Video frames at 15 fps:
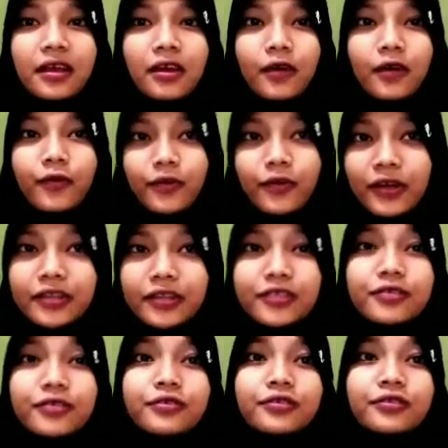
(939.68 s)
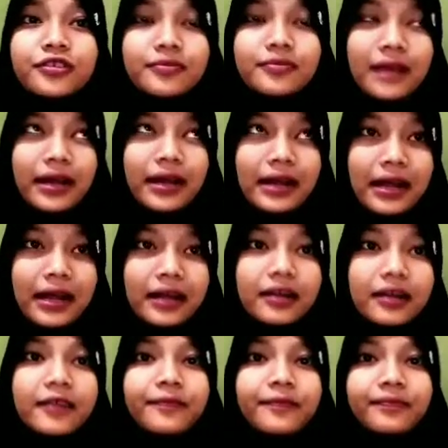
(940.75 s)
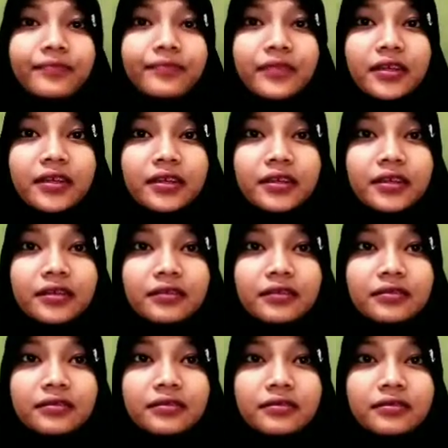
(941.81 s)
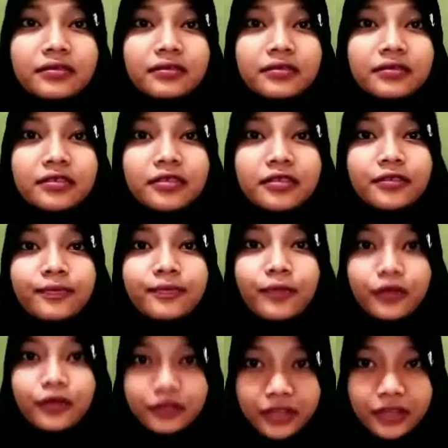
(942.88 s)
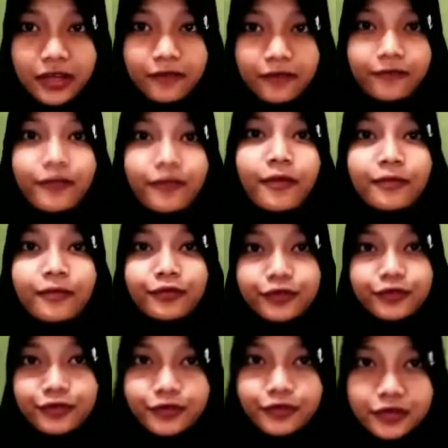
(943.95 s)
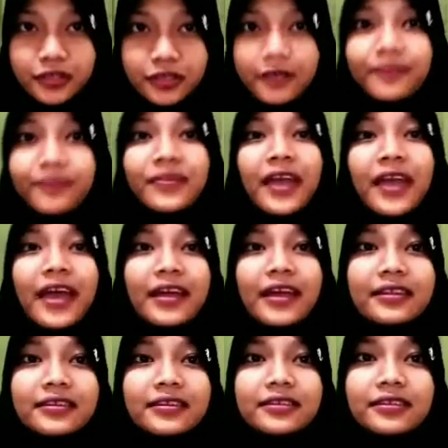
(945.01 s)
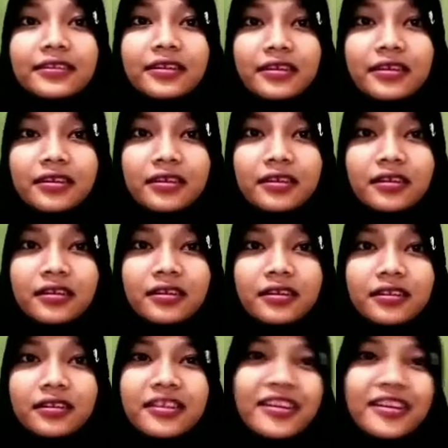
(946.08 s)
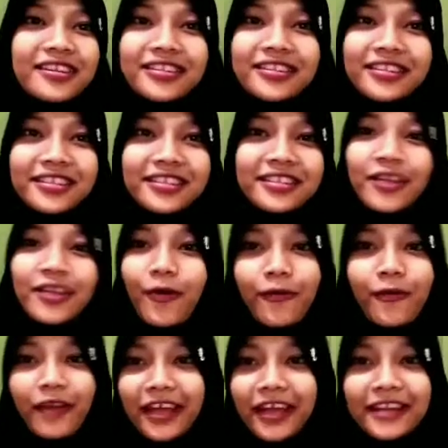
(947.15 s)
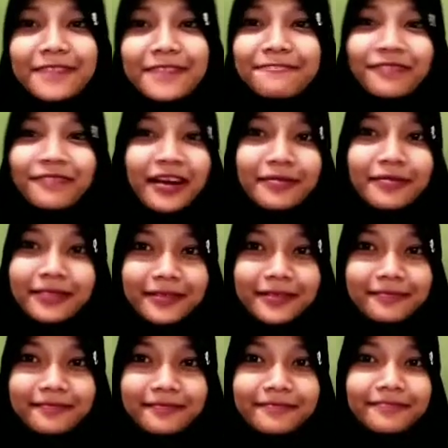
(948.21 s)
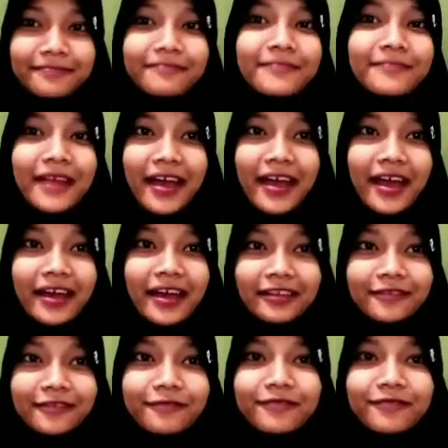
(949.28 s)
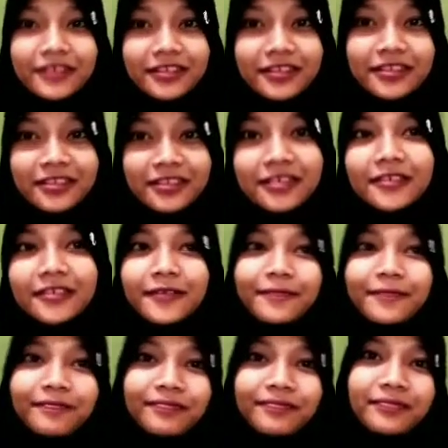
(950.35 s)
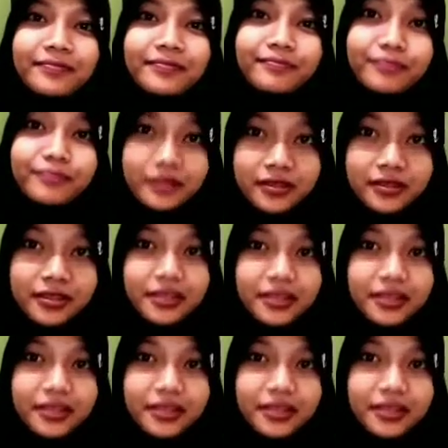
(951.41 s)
We went to Semarang in the morning from Kudus, and there is no any problem at first, but